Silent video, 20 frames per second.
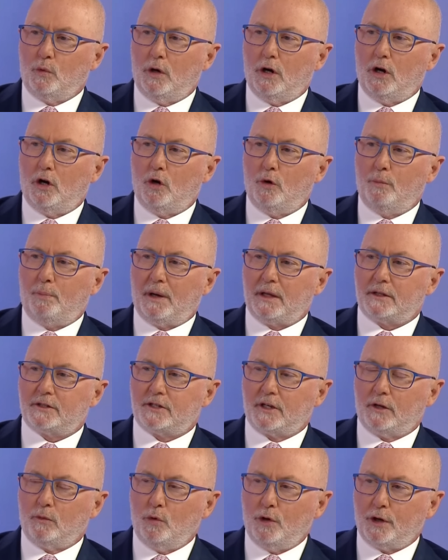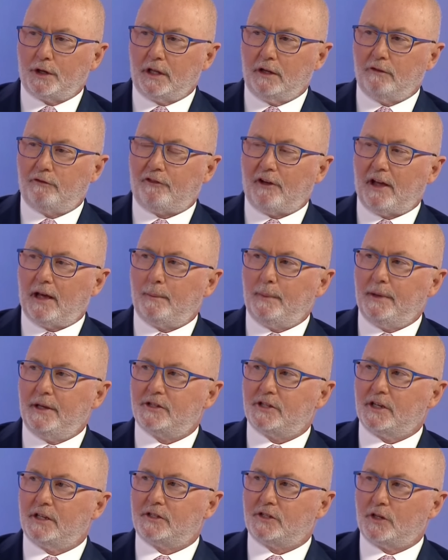well, but uh, working
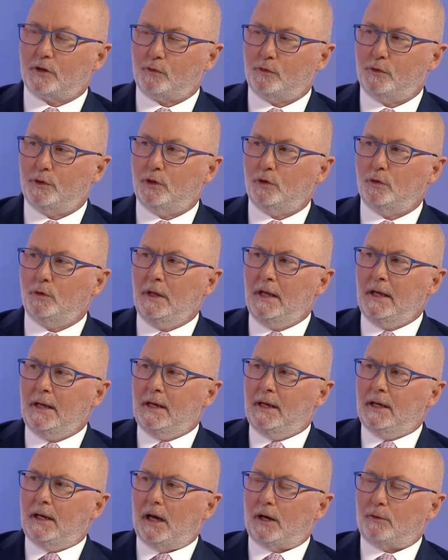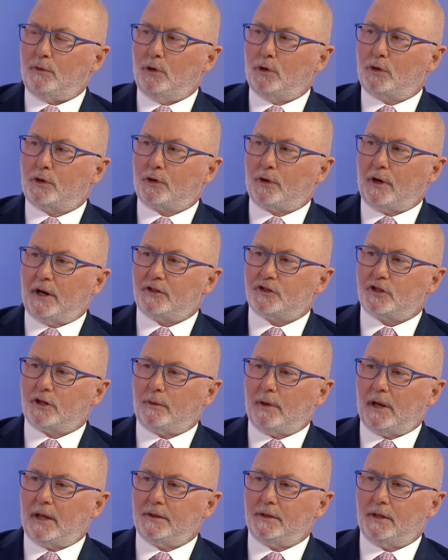families, it's a real, a real crunch
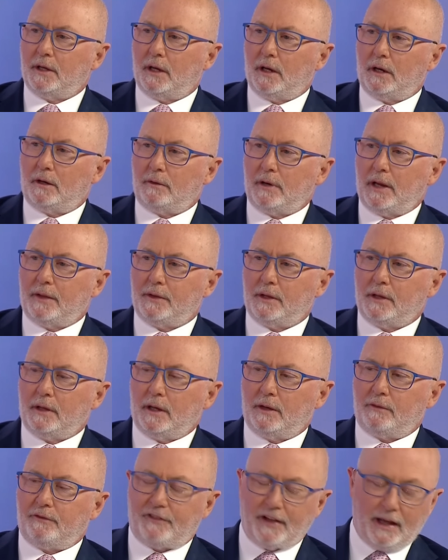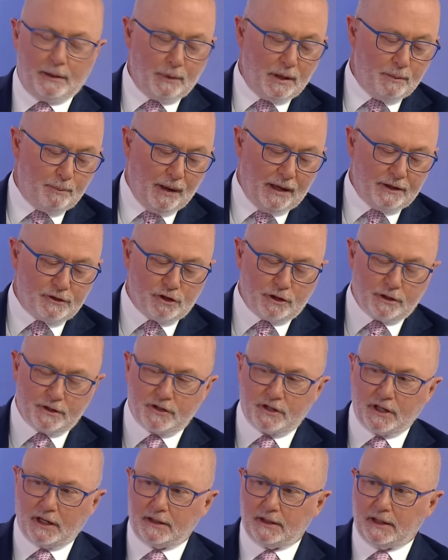around the around the uh, family
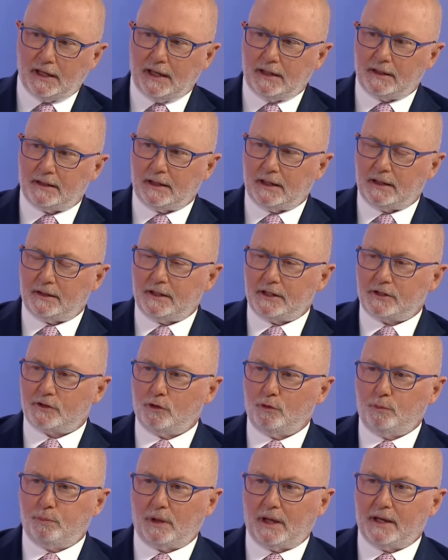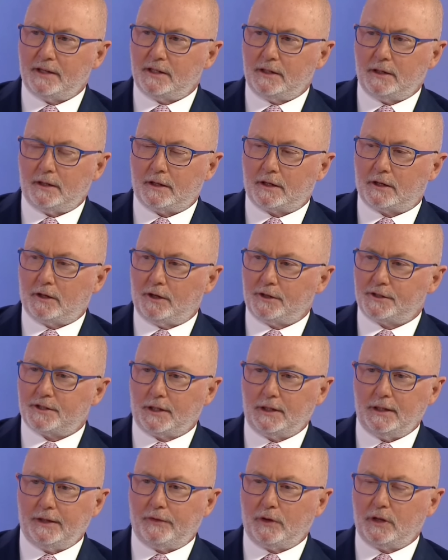budgets, and and uh, this all plays into the cost
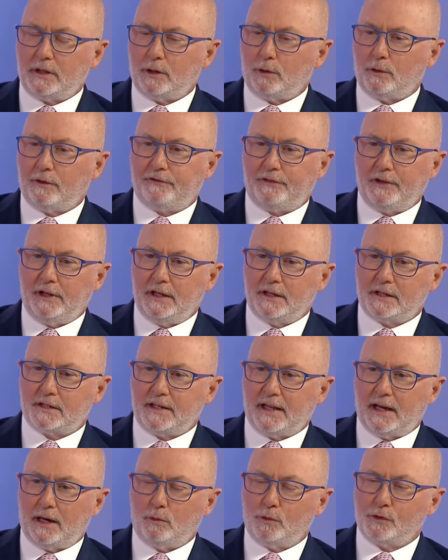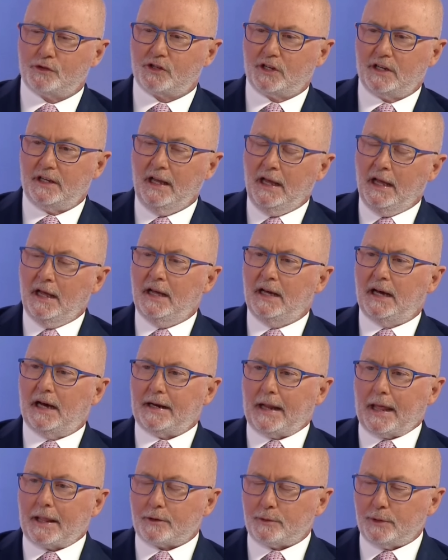of living. There are fears now we'll see
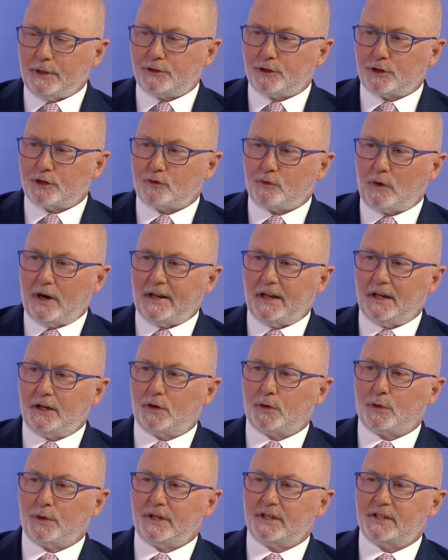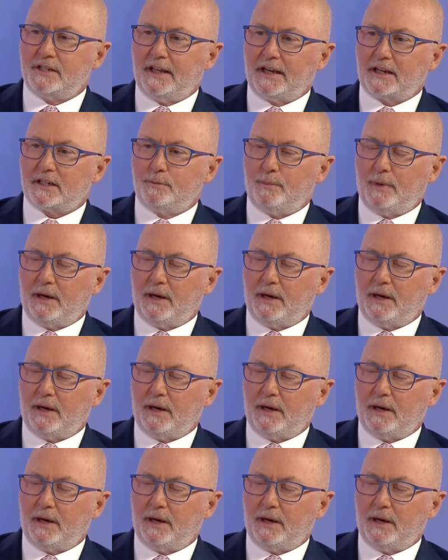another interest rate increase next